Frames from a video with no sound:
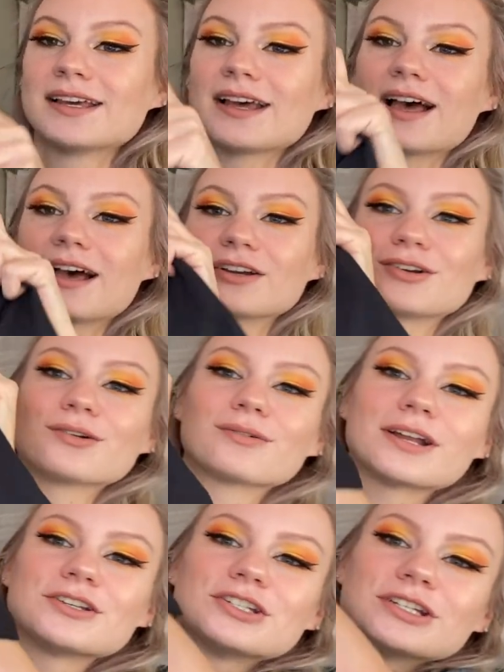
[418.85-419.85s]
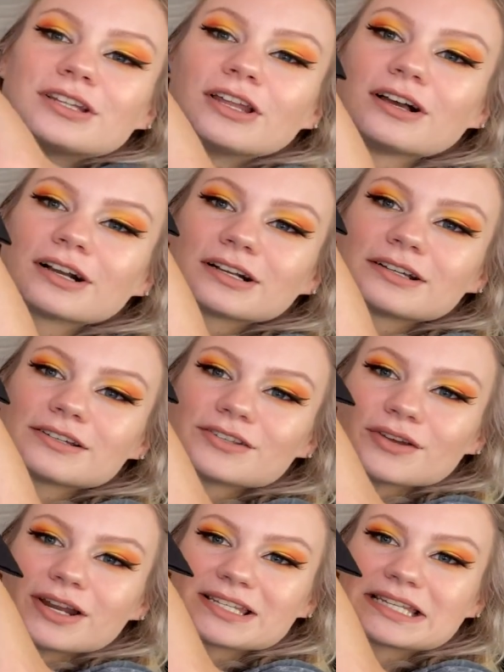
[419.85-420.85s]
grungy look. So
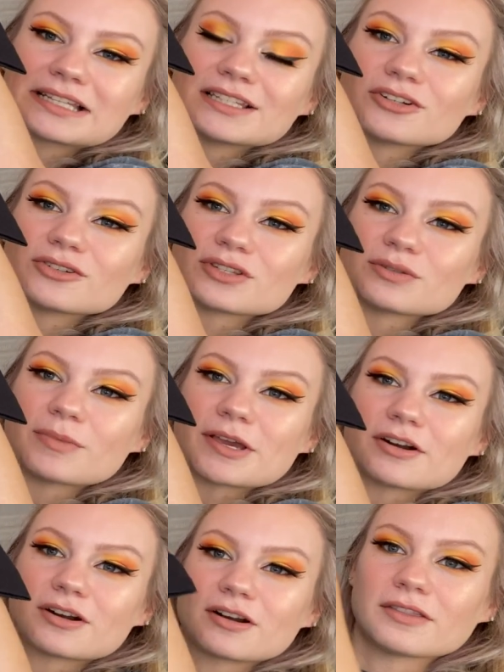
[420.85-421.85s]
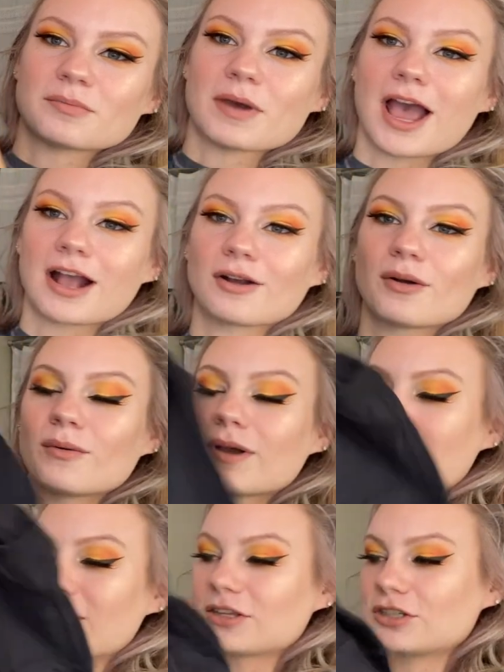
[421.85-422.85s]
it has like a little spider the back
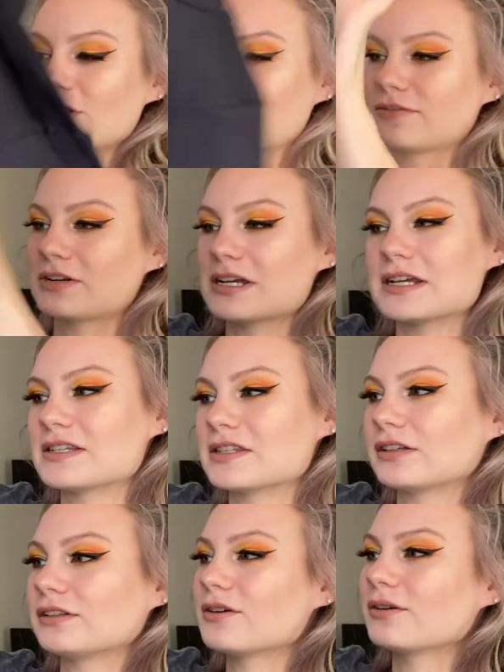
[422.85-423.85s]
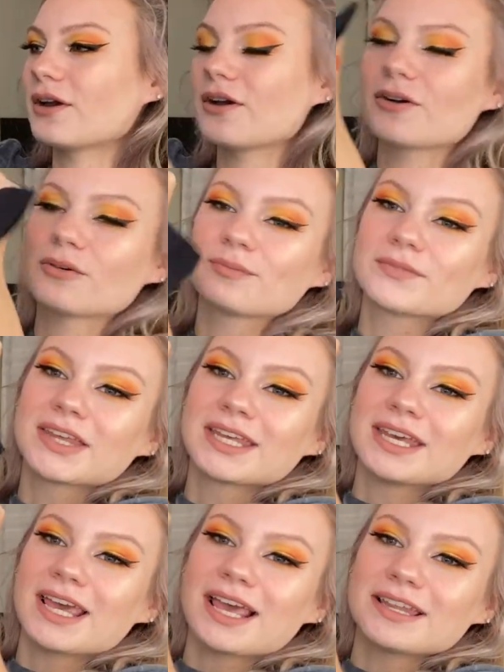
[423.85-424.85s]
with Jeffree's logo.
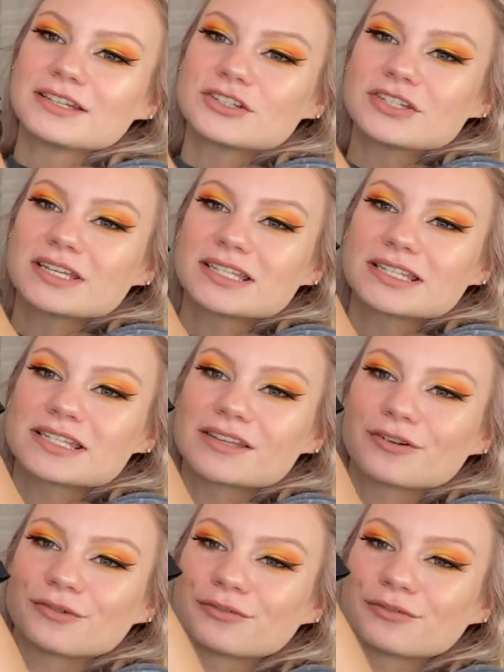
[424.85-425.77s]
And then just like the subtle